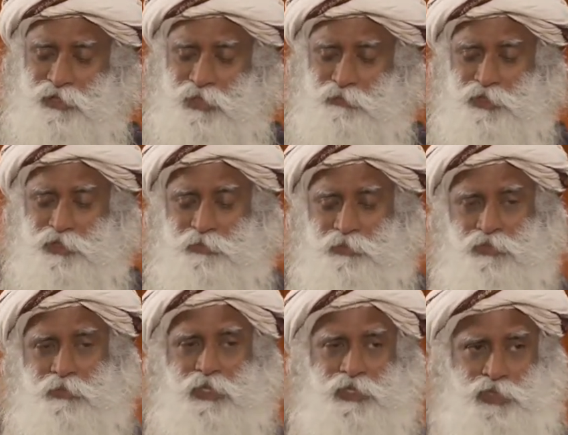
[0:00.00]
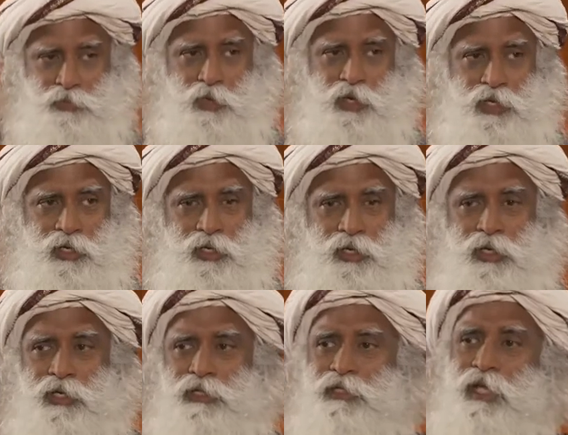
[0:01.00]
time the ships were much smaller,
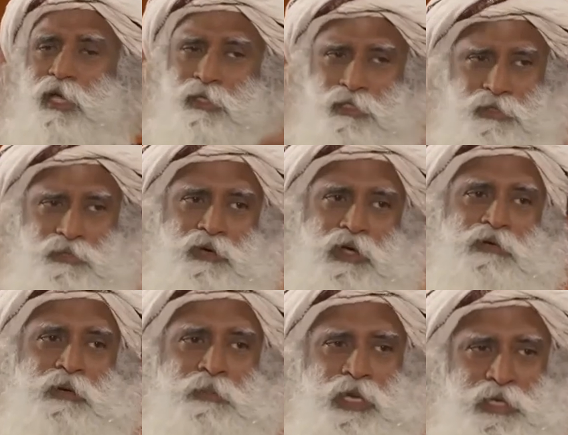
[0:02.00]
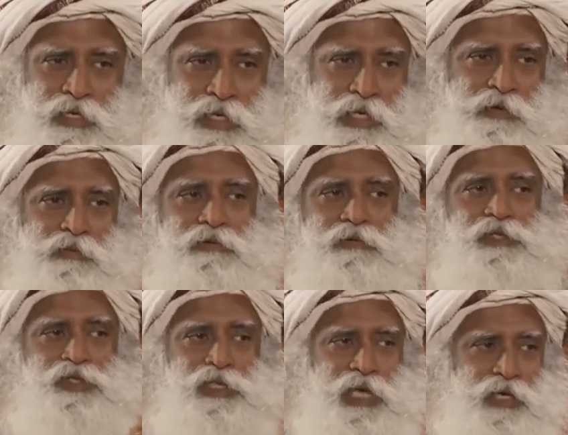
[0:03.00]
sacks, one man carrying one
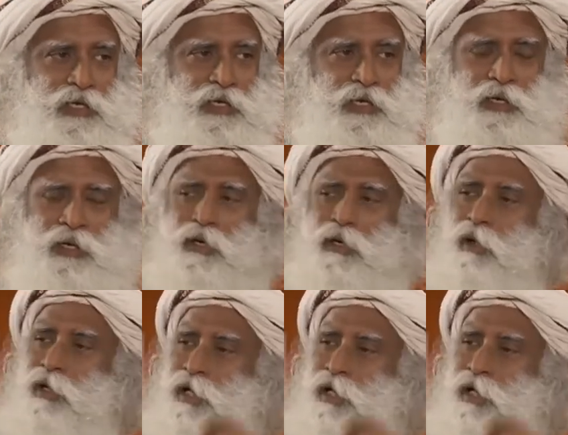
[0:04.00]
sack and all